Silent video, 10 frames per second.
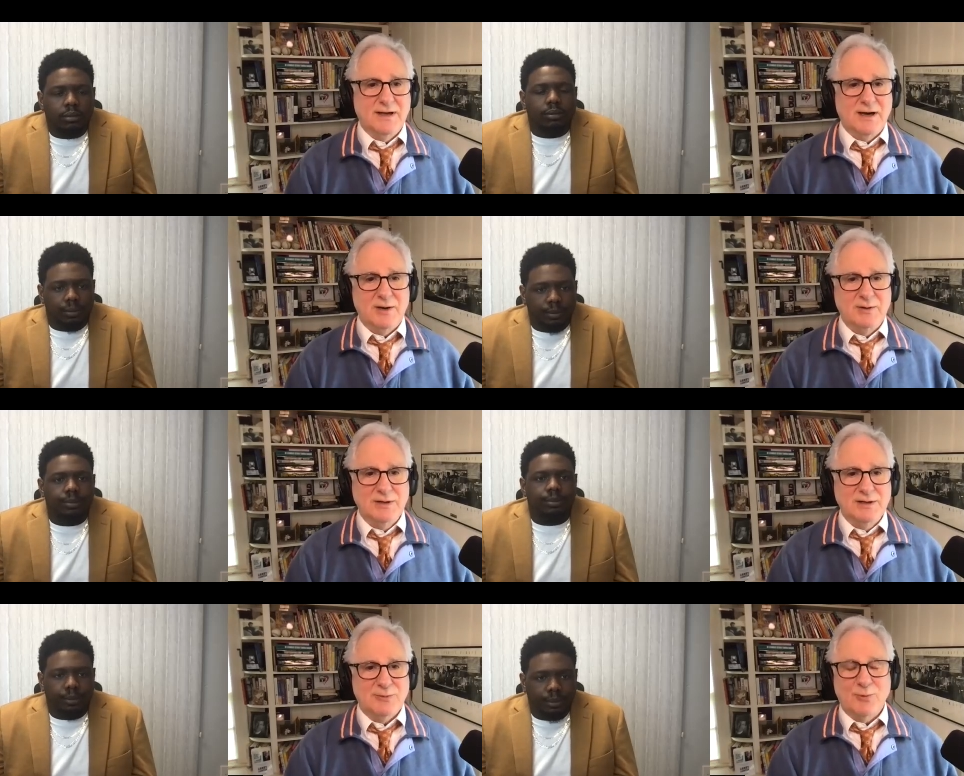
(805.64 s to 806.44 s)
Speaker 1: you
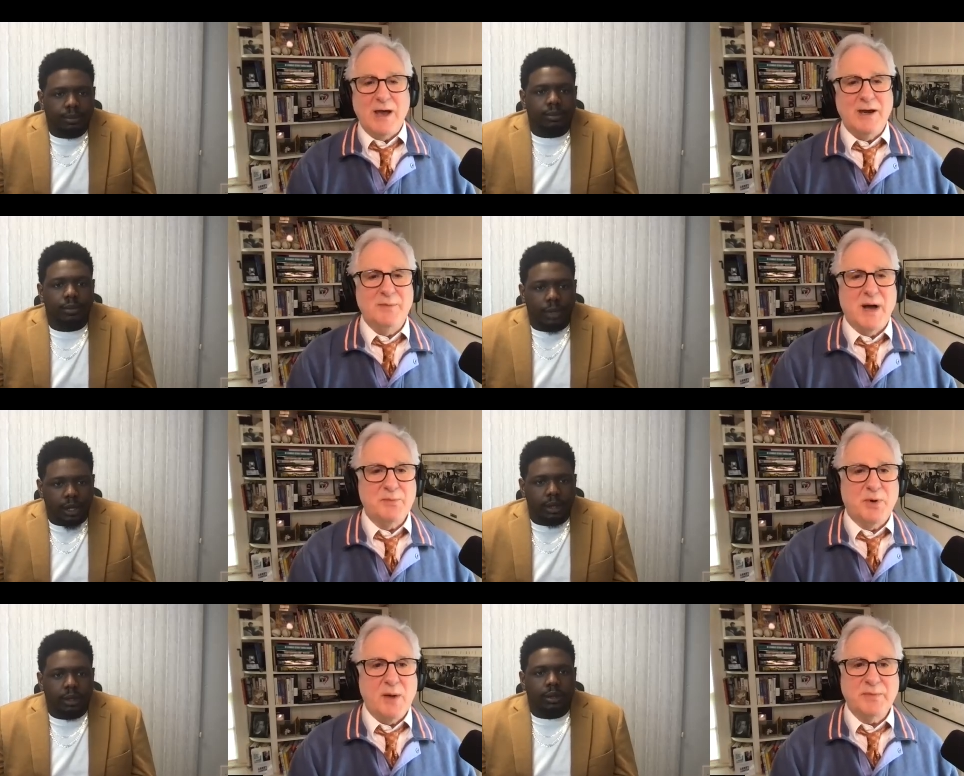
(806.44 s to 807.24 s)
know, right on
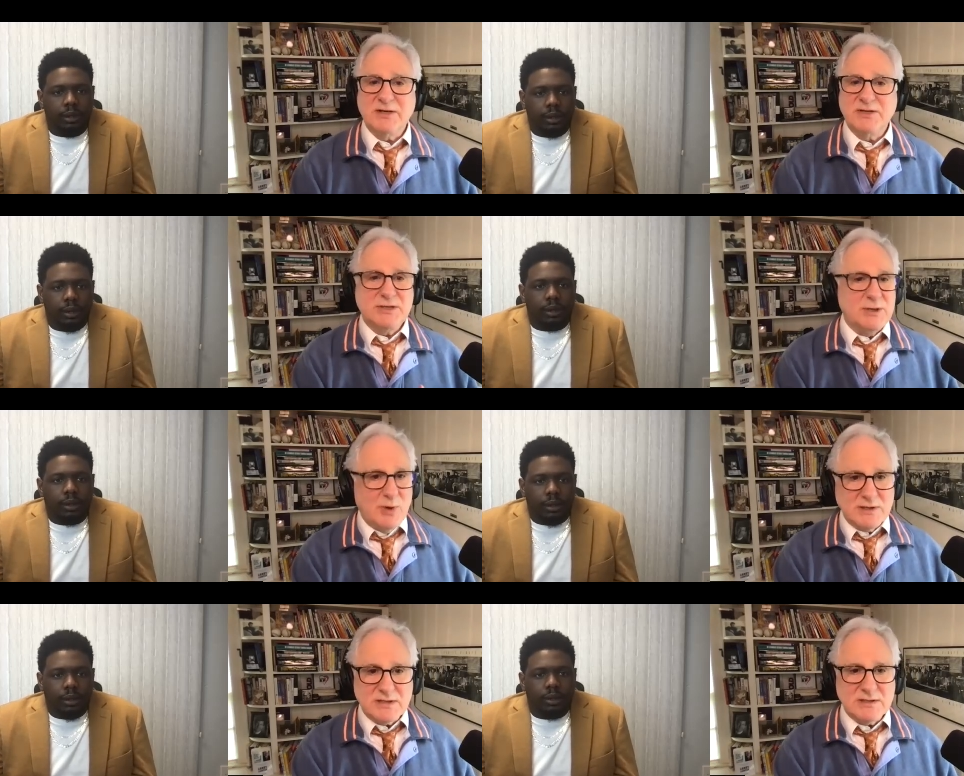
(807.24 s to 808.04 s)
my property? She
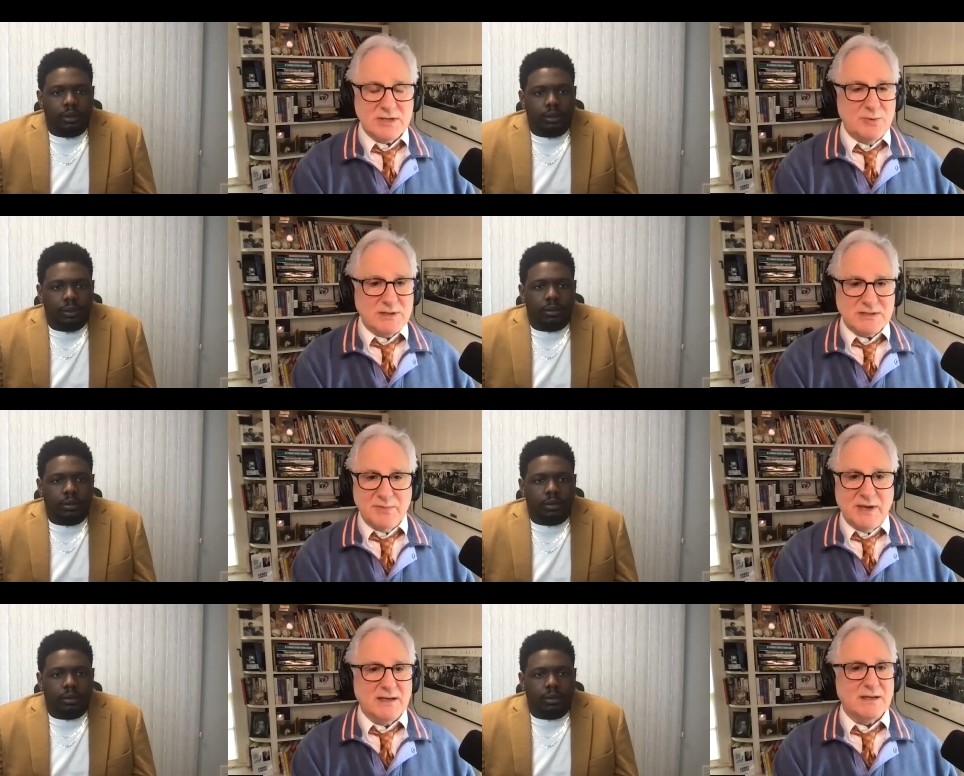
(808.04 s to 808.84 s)
wants she wants
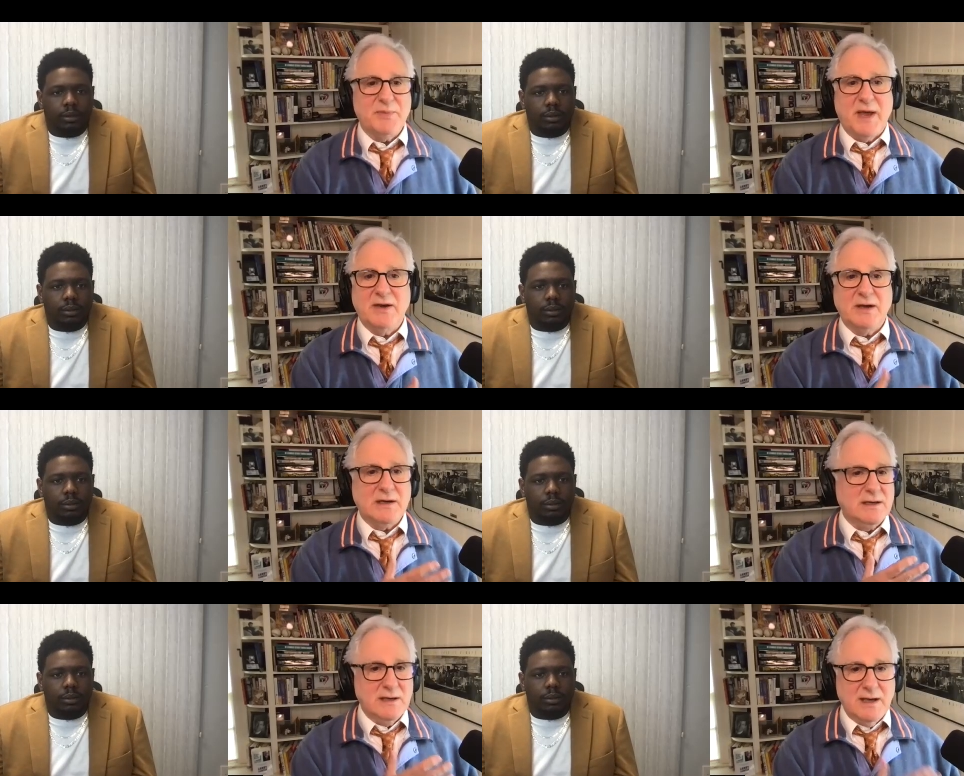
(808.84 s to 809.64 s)
to be
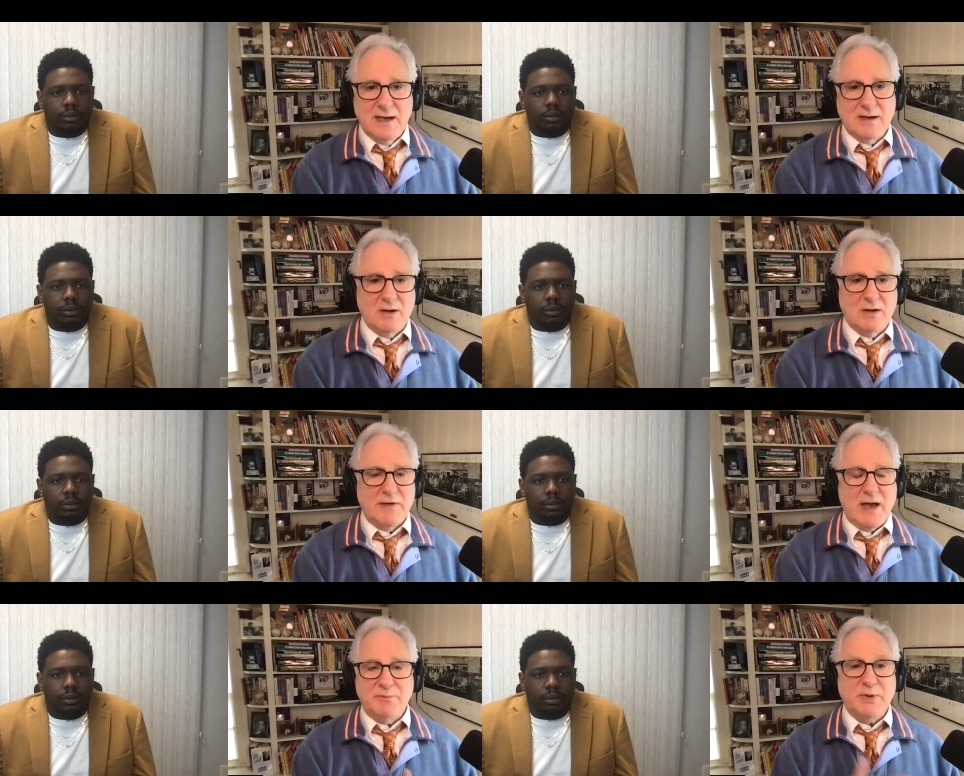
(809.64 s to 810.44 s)
independent and all
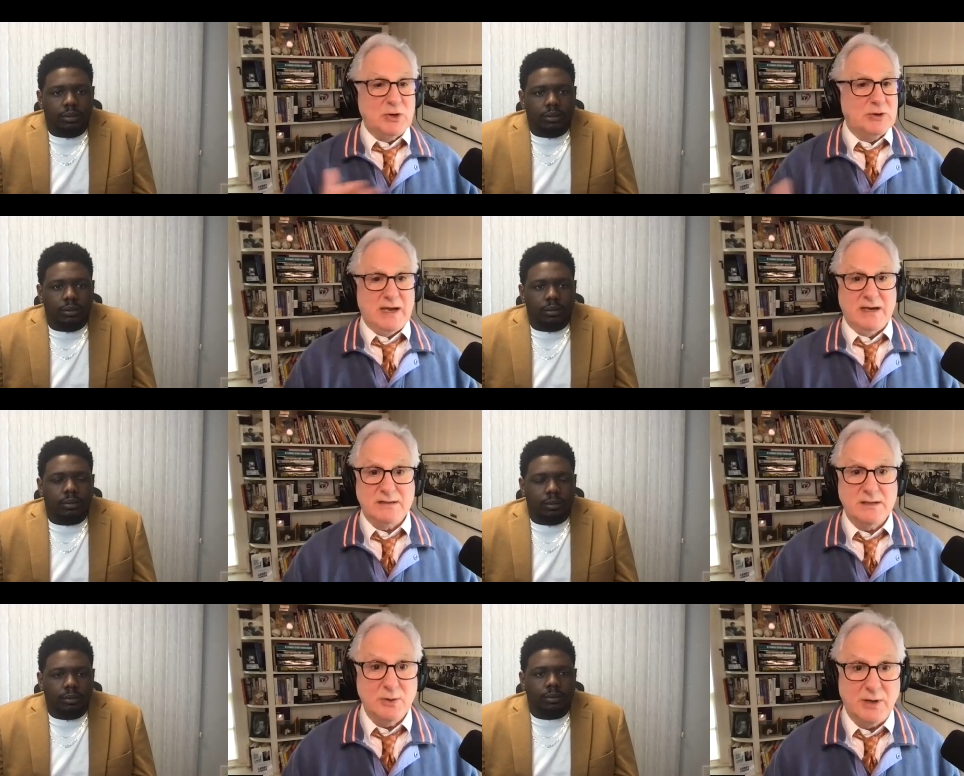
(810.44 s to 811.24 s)
of that, but you
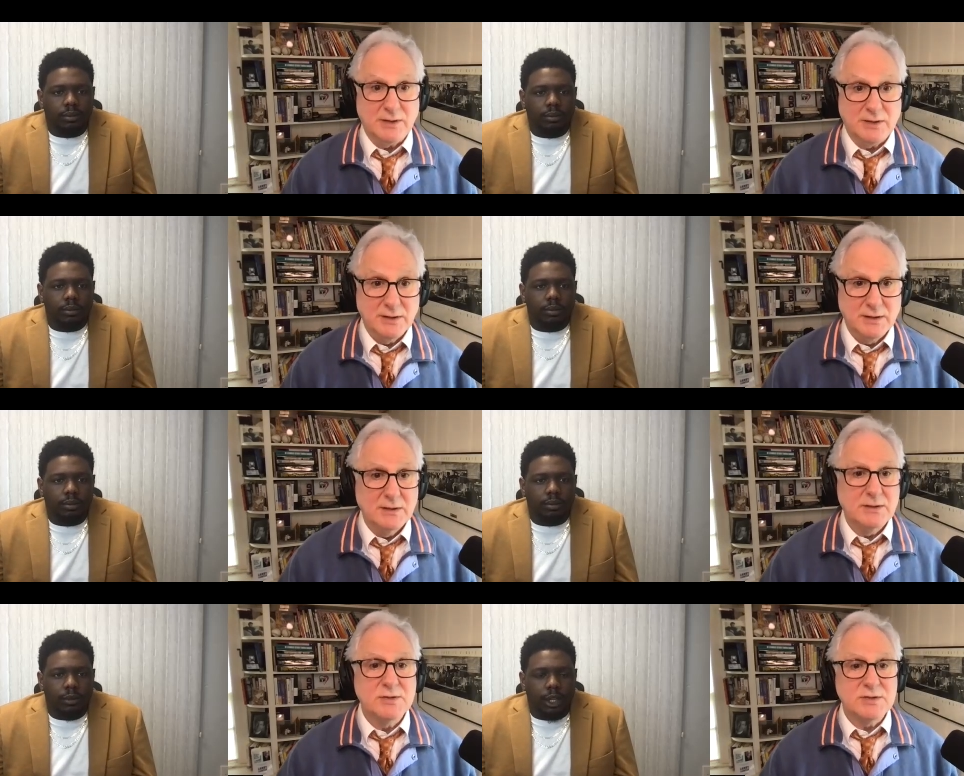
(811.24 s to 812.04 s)
can't do it.
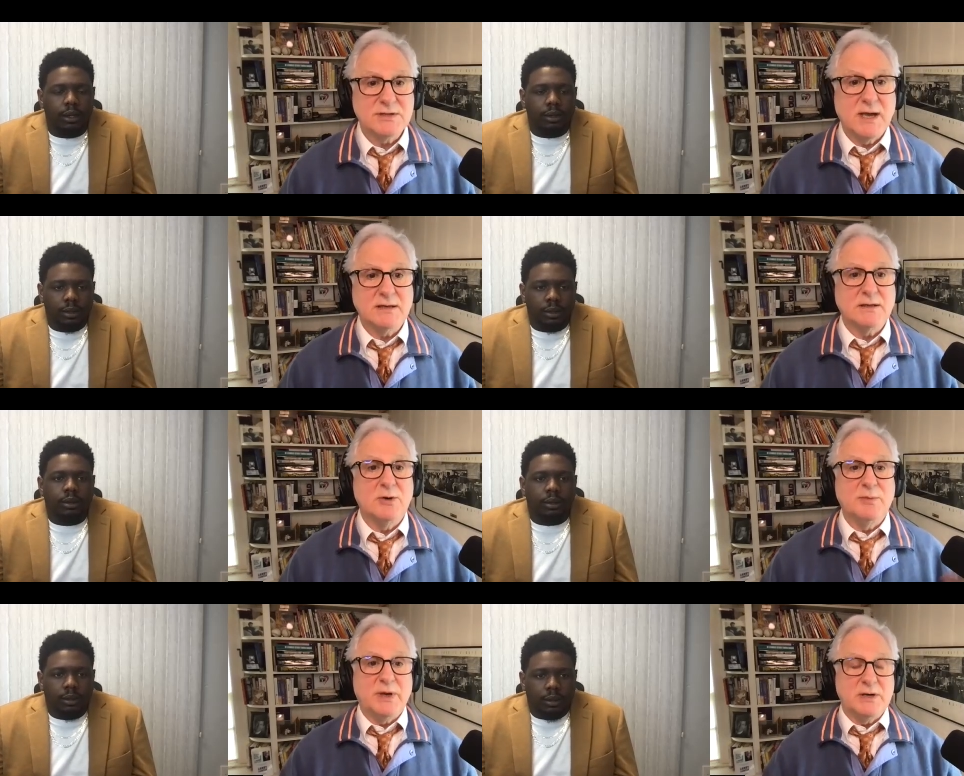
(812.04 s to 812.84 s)
You yeah. just can't
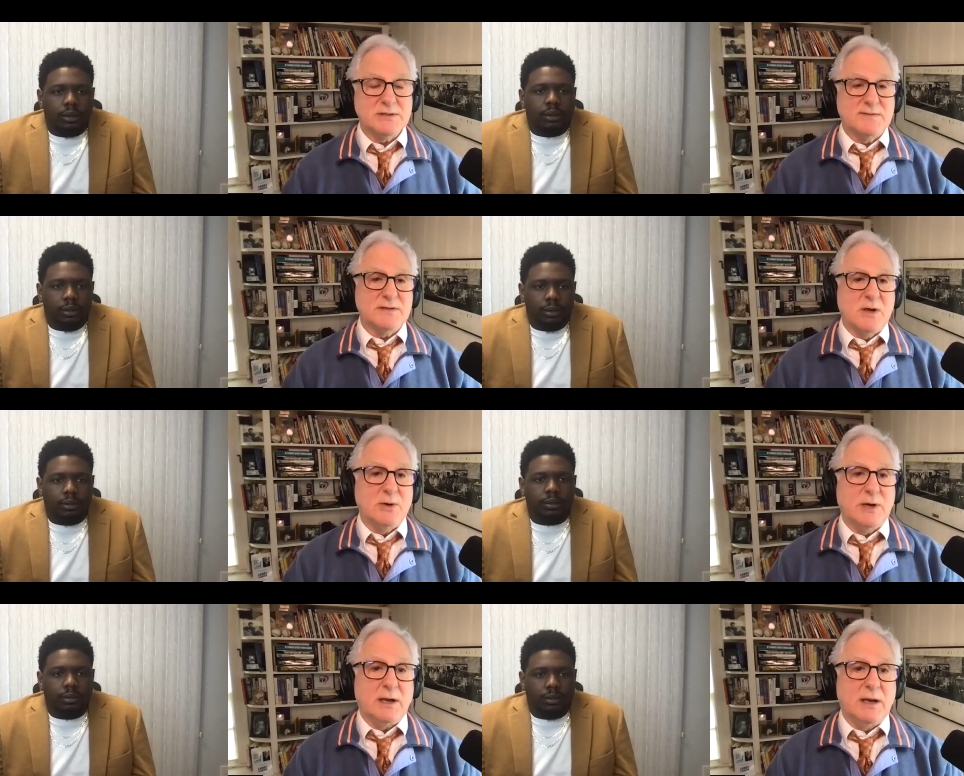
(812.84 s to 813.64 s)
do it because of
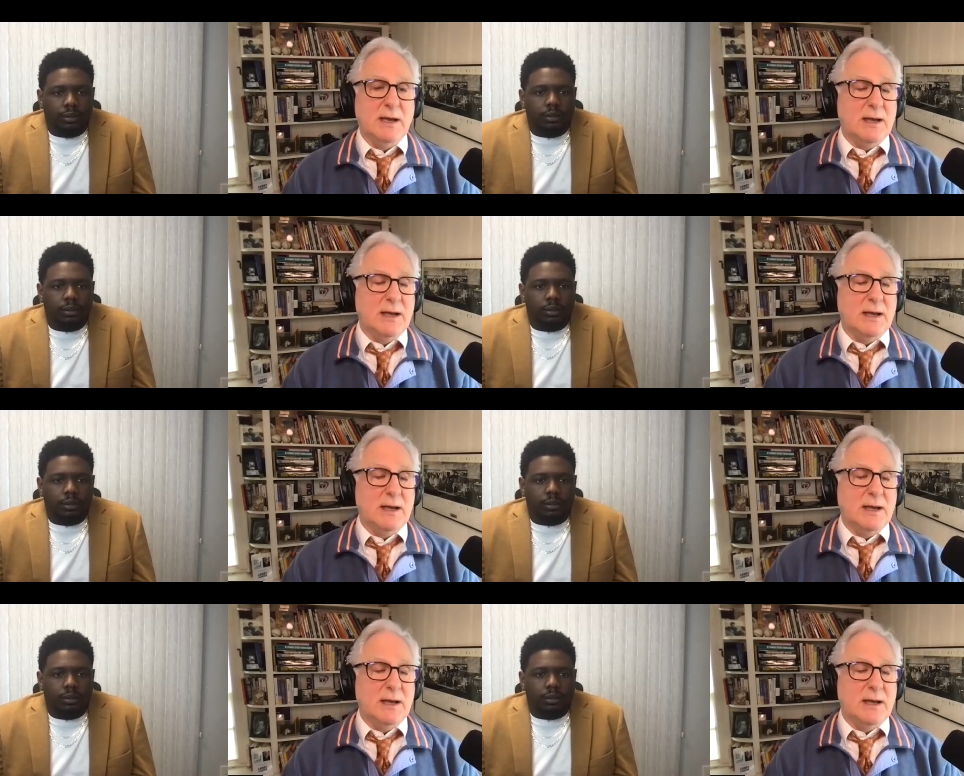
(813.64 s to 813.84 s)
zoning.